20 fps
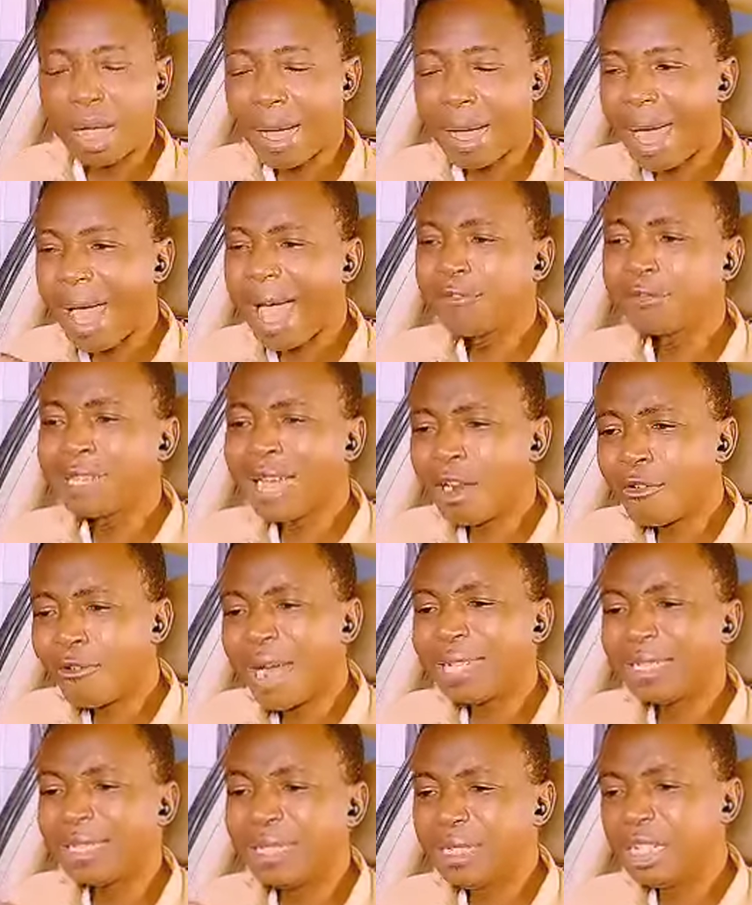After
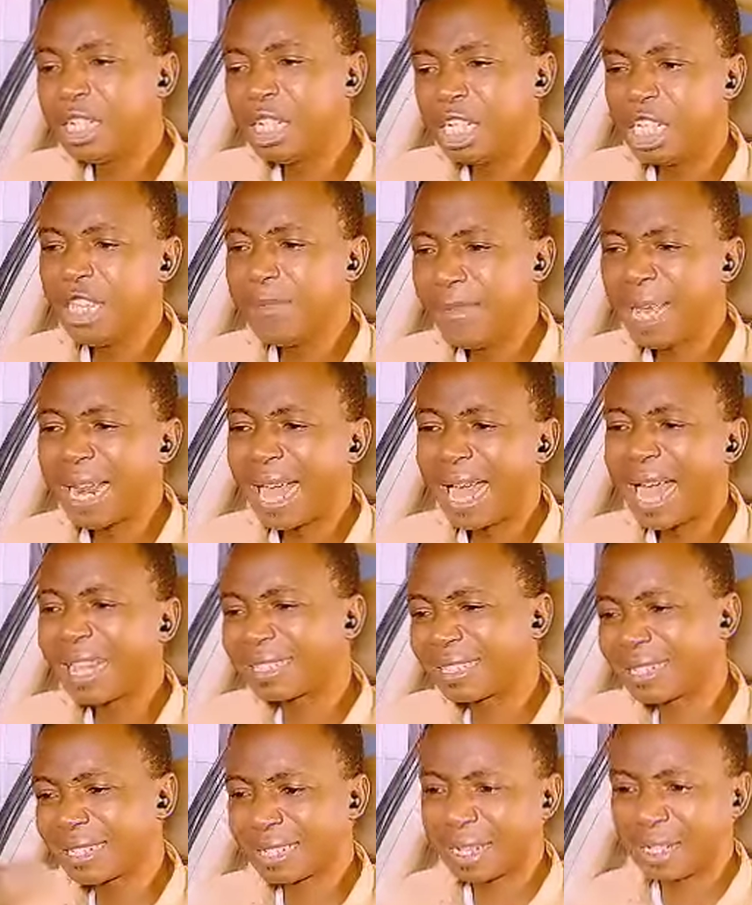writing the email, I had
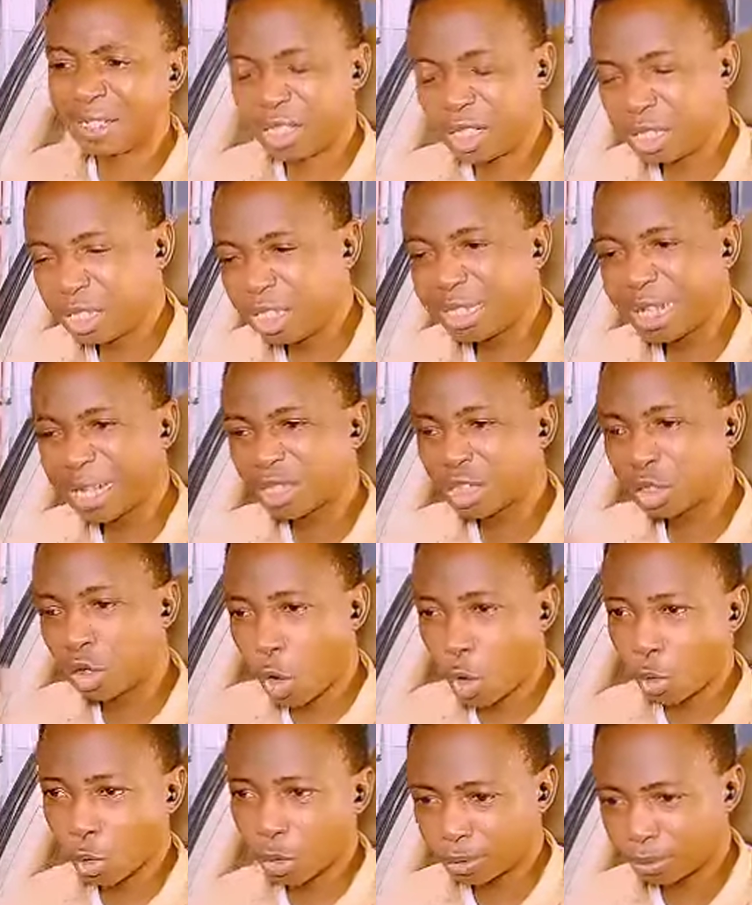sent it. It had
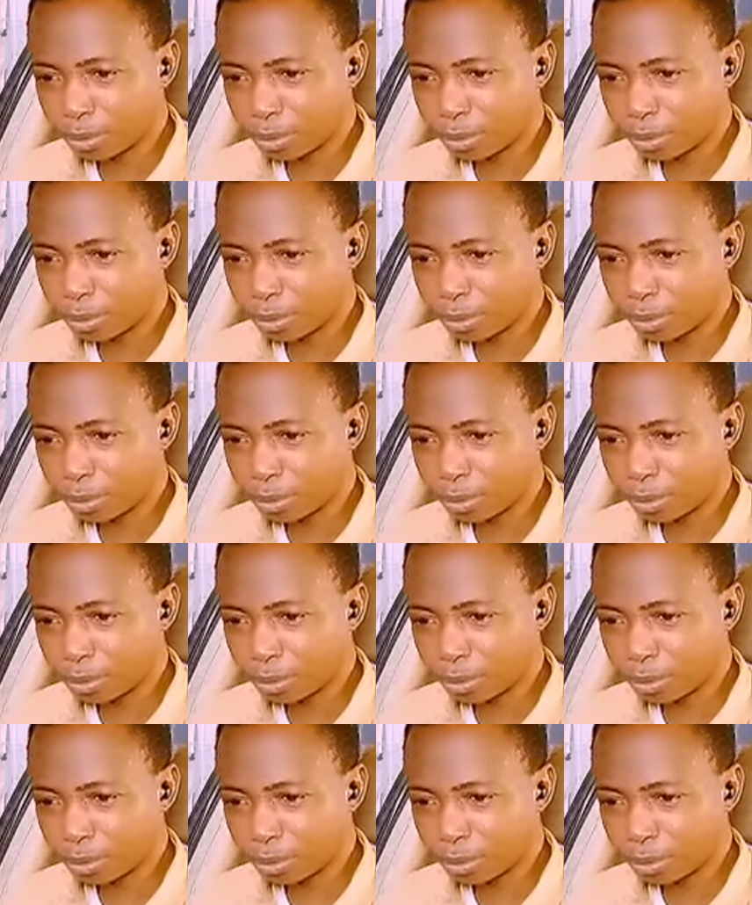gone.